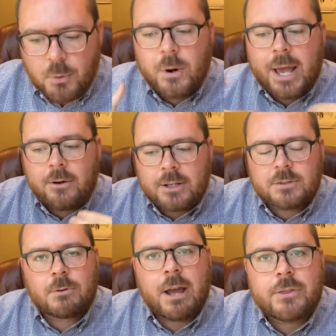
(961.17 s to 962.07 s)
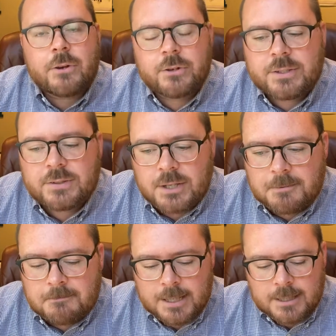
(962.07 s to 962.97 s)
poured out his wrath on his
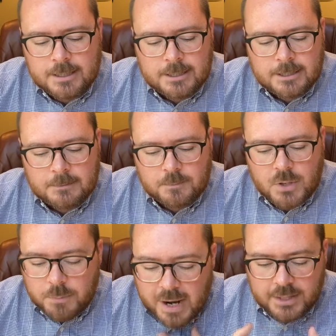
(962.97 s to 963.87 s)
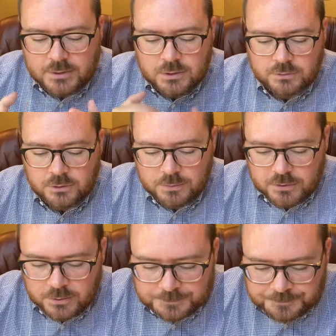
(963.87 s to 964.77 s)
son. Our passage of scripture